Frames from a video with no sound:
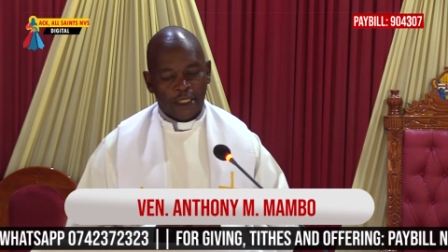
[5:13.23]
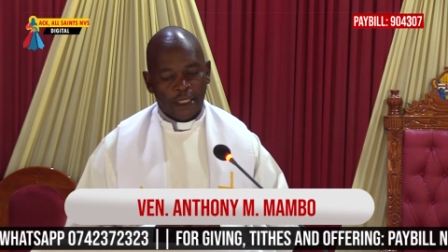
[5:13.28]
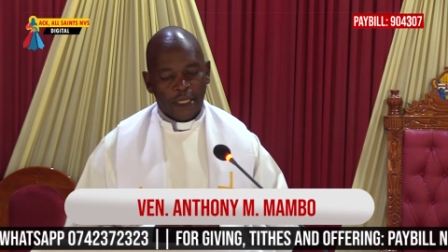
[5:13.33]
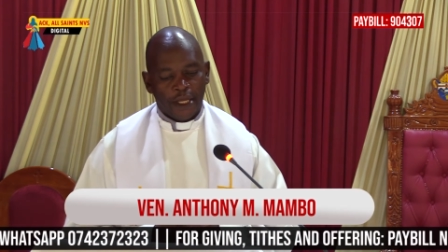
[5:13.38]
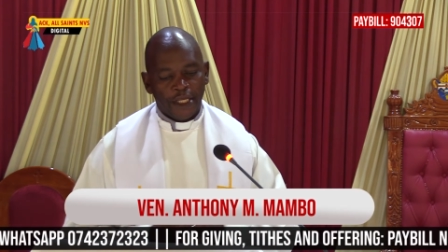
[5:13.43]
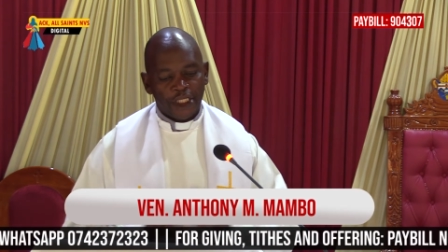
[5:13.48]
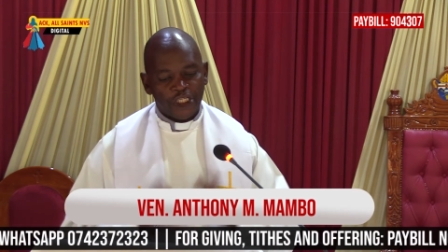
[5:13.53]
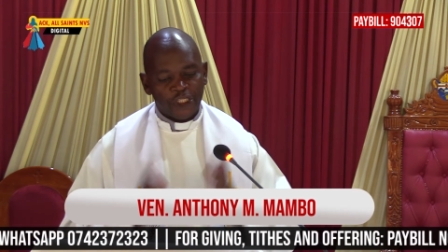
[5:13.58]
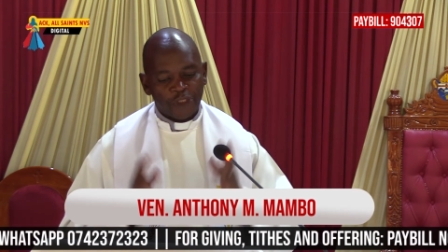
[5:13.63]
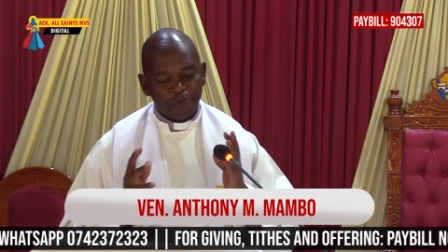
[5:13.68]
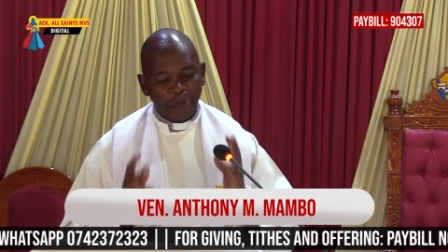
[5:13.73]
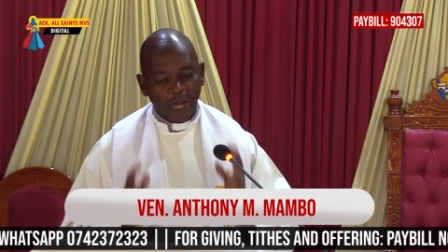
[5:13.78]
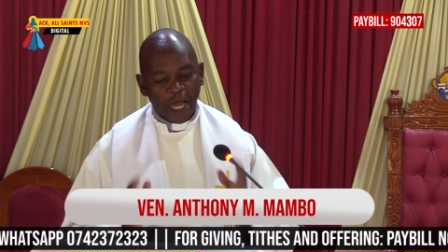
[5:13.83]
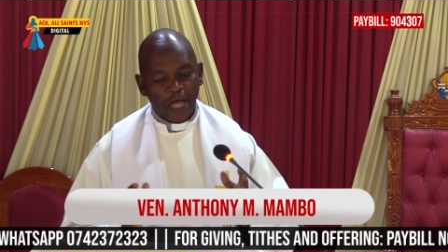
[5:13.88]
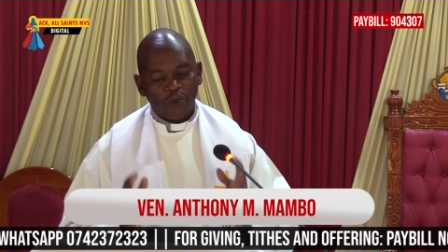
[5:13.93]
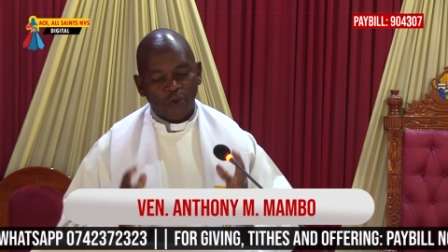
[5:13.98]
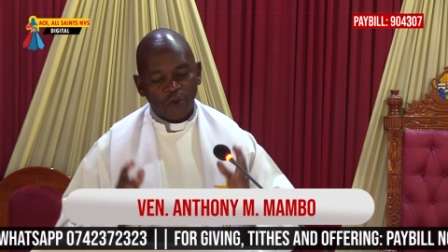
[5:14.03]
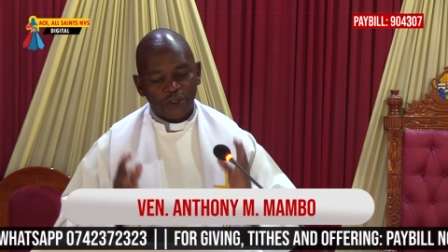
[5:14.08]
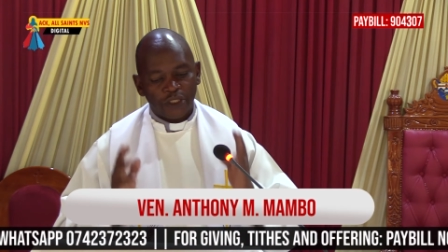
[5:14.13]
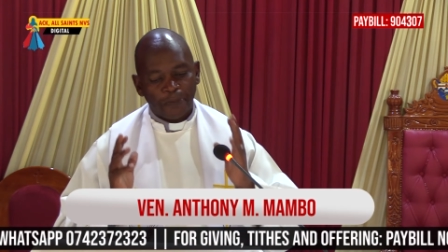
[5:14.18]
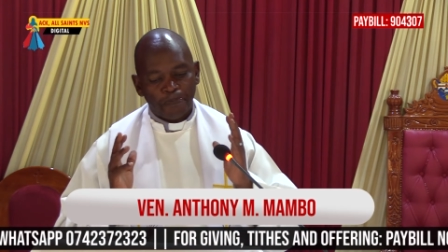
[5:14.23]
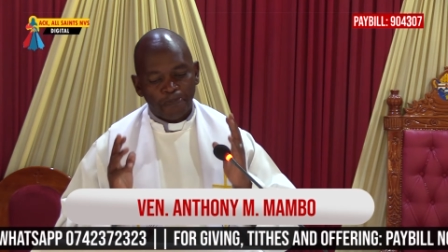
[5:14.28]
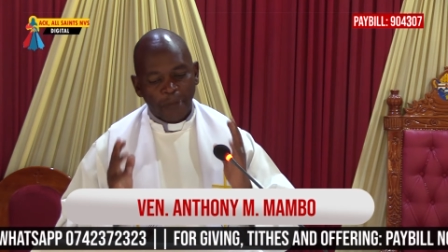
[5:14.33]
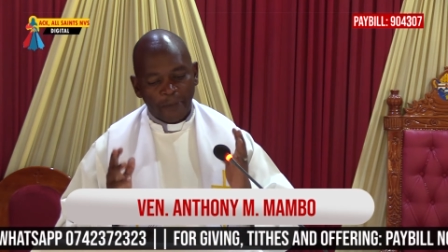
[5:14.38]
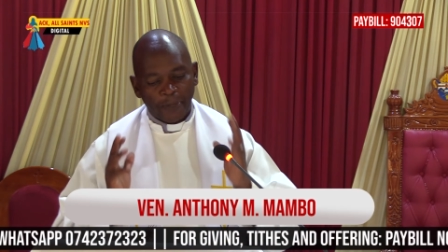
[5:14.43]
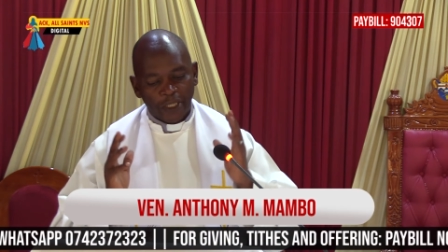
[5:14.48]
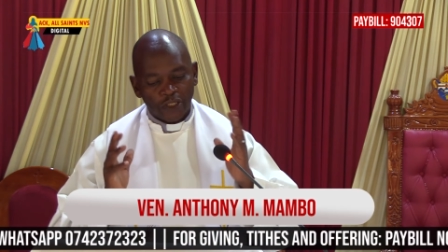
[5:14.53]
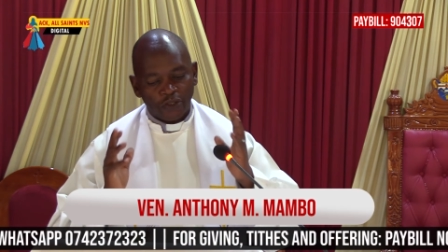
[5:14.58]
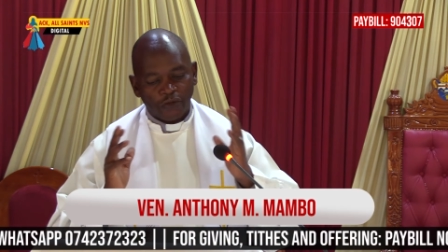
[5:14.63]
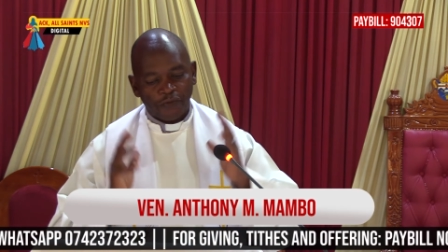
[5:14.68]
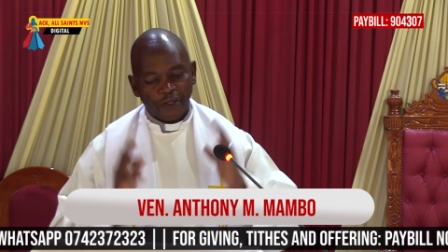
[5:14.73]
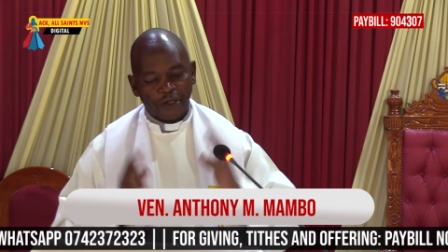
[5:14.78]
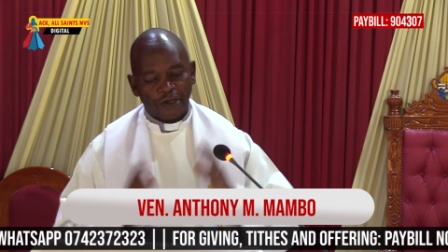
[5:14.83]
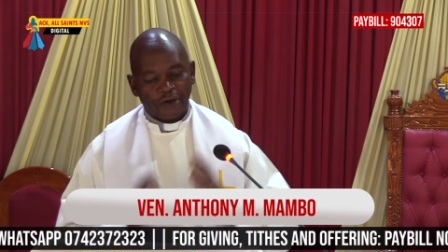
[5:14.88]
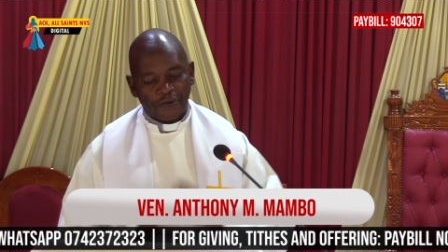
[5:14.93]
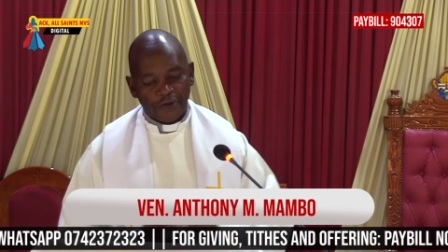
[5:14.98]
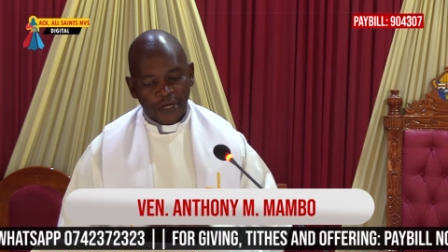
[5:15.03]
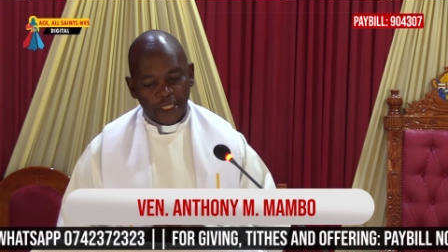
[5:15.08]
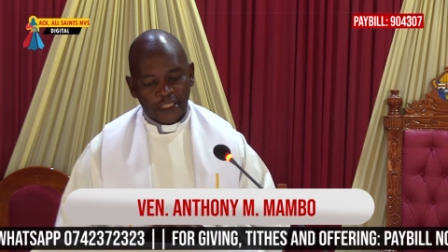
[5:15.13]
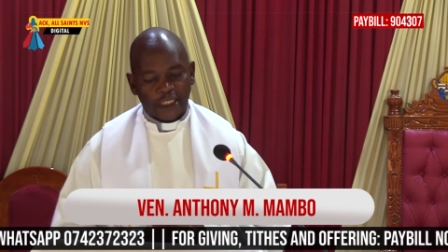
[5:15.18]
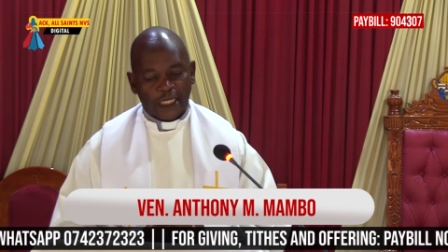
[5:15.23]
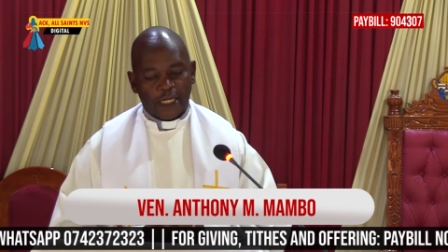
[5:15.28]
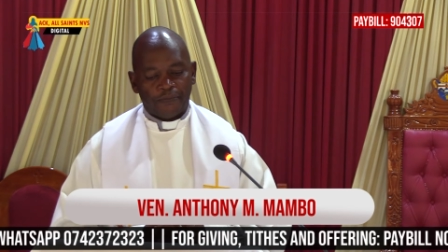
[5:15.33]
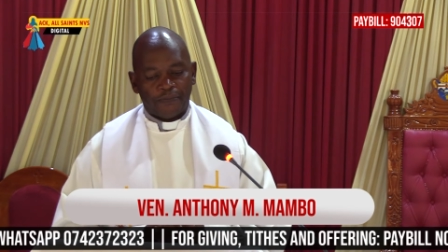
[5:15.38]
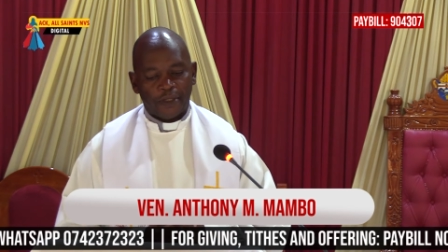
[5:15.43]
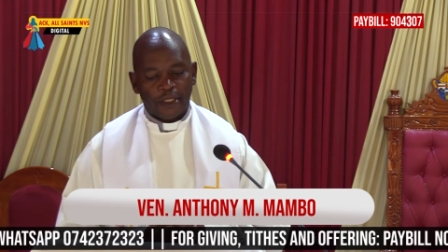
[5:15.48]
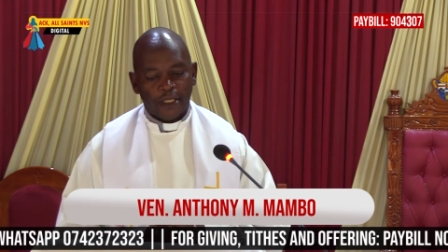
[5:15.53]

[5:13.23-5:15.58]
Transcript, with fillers: his birth was the purpose of the Creator